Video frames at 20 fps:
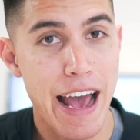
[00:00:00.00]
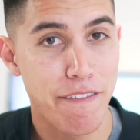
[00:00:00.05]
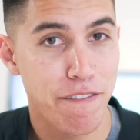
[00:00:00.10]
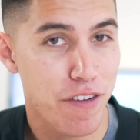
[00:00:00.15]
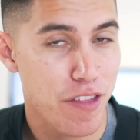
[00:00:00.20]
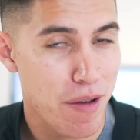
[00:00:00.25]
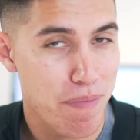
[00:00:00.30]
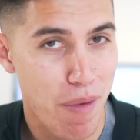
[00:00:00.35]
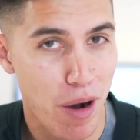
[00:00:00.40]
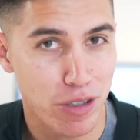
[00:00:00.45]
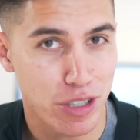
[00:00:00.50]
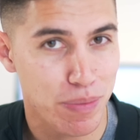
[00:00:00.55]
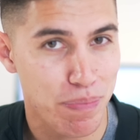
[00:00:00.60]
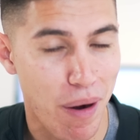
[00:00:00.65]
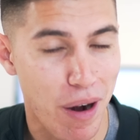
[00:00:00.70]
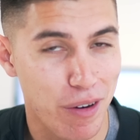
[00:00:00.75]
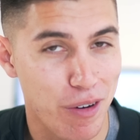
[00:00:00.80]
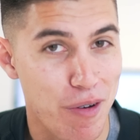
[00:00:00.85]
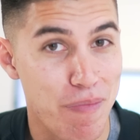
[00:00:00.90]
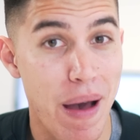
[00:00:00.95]
And for the most
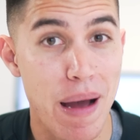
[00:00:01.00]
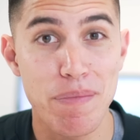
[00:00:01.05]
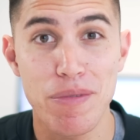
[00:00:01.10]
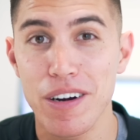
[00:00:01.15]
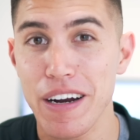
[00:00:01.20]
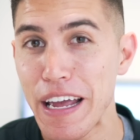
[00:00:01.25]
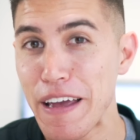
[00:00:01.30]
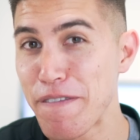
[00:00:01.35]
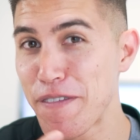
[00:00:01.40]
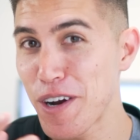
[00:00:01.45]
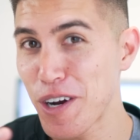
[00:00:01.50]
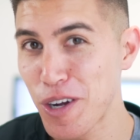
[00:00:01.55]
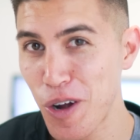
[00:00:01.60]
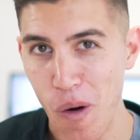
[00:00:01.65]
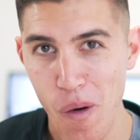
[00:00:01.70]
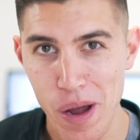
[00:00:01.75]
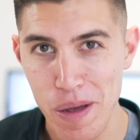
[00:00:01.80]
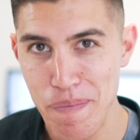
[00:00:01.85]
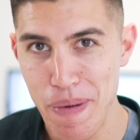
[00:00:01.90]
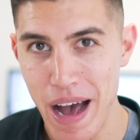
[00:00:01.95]
part, remember, if you're
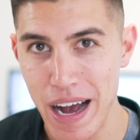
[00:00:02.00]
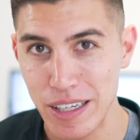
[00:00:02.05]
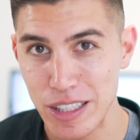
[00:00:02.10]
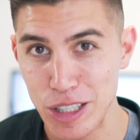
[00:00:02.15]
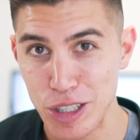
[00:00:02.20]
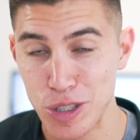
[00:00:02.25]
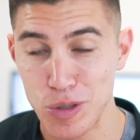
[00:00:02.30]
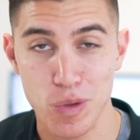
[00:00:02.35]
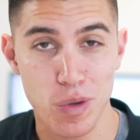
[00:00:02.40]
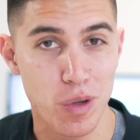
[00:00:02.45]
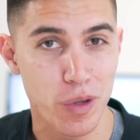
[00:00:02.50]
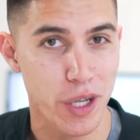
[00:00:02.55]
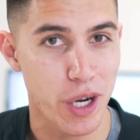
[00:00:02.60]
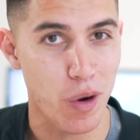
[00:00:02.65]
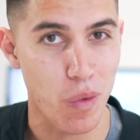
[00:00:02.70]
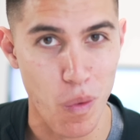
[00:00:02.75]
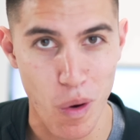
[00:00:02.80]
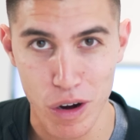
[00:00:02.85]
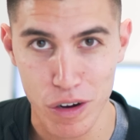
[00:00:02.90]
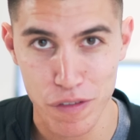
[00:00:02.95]
going back to school,
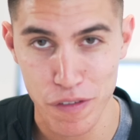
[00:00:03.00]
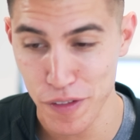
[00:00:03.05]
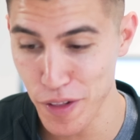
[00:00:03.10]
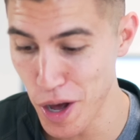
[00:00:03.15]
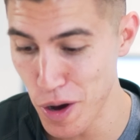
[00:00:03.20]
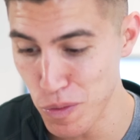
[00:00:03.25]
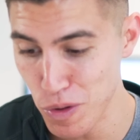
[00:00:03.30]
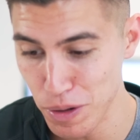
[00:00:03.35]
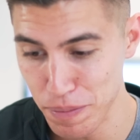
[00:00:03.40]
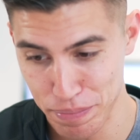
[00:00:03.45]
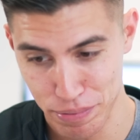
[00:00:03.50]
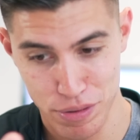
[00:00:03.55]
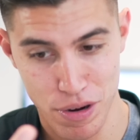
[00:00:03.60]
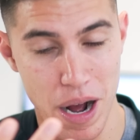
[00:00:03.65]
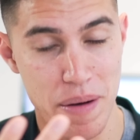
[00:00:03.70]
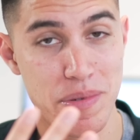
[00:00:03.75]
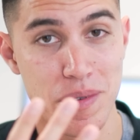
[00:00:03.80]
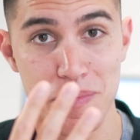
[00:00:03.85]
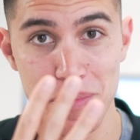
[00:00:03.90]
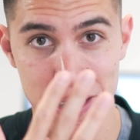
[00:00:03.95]
your workflow will
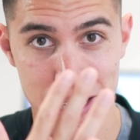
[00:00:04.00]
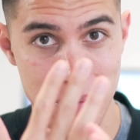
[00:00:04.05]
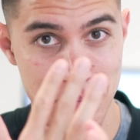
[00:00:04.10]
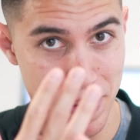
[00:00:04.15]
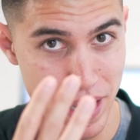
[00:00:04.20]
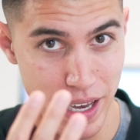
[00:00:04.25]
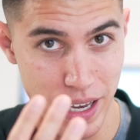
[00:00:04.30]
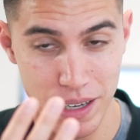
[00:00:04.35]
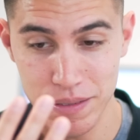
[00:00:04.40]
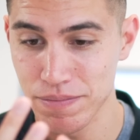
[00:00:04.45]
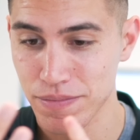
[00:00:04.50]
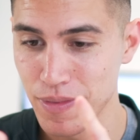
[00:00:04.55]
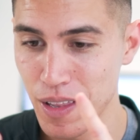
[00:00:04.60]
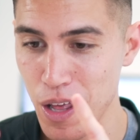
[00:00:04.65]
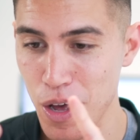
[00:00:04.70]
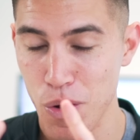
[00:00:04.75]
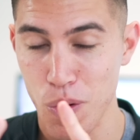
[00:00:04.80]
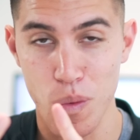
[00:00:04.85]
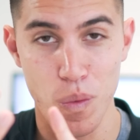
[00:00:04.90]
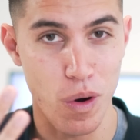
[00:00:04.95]
probably be
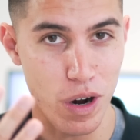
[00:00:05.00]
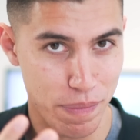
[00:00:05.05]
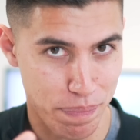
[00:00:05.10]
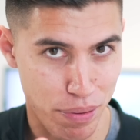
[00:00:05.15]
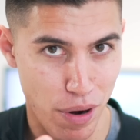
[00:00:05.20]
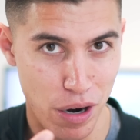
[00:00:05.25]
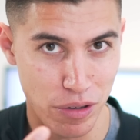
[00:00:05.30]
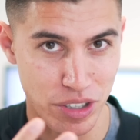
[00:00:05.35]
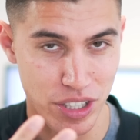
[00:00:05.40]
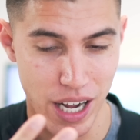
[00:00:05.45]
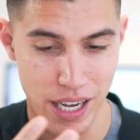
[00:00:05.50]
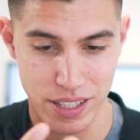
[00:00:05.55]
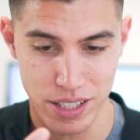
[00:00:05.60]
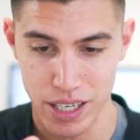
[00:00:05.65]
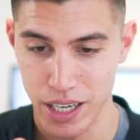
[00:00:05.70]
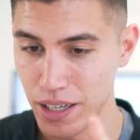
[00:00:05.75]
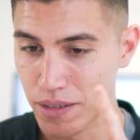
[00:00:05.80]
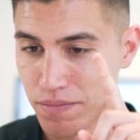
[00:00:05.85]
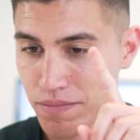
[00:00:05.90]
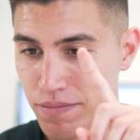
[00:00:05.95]
word
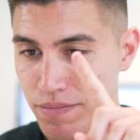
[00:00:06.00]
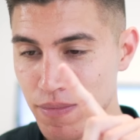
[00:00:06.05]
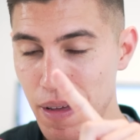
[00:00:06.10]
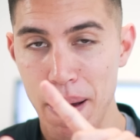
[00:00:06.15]
processing,